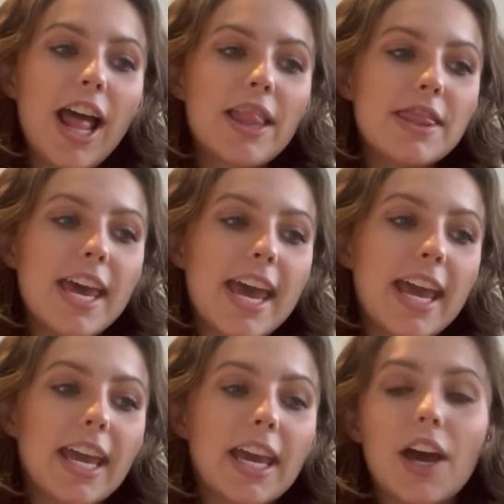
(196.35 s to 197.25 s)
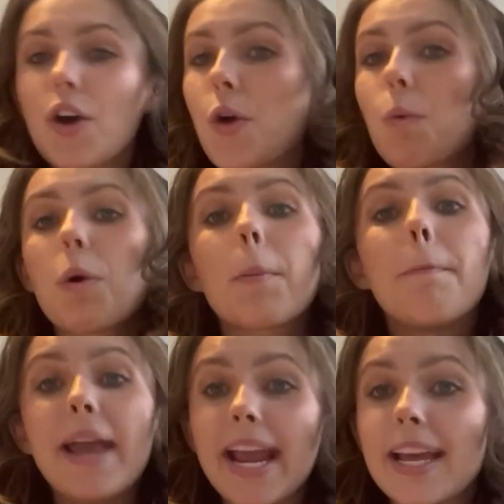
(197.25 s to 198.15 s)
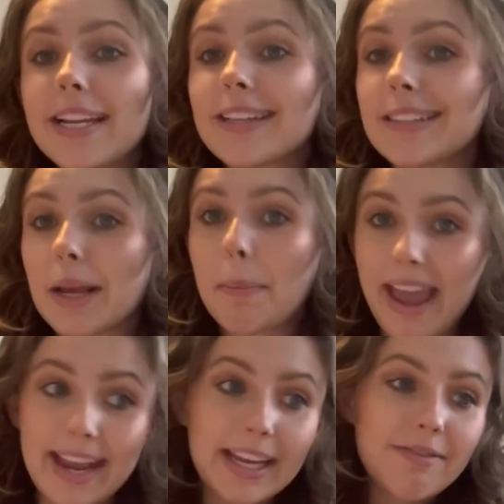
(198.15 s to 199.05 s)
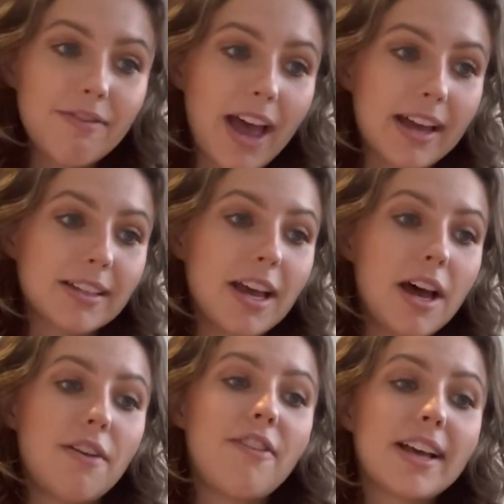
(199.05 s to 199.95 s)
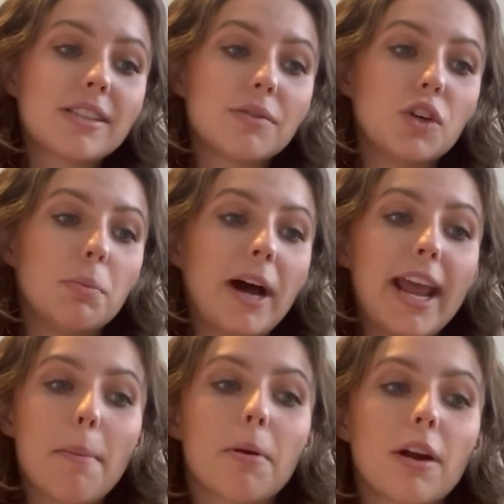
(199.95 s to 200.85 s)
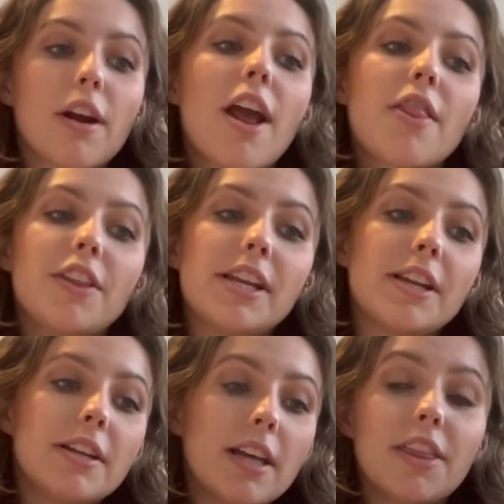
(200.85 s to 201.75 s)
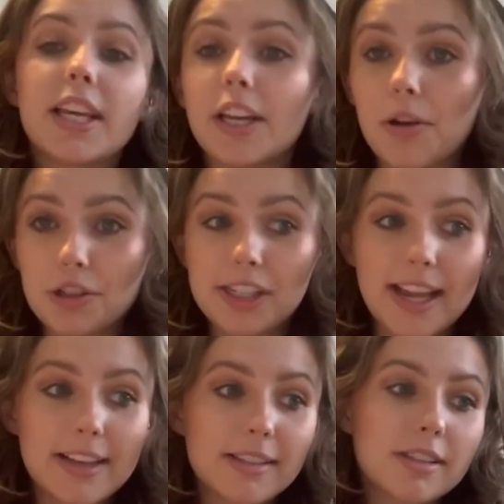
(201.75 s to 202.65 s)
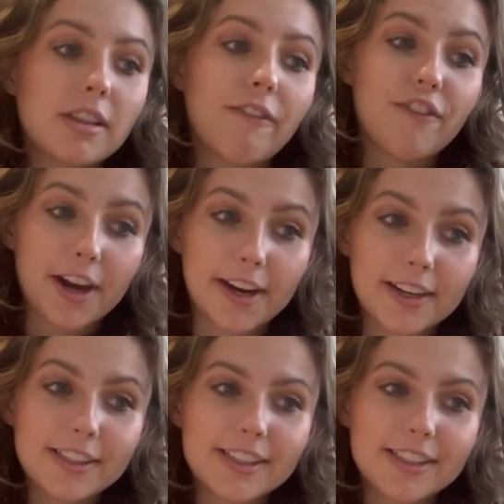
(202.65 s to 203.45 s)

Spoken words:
they were banned as a pagan festival by Emperor Theodosius I.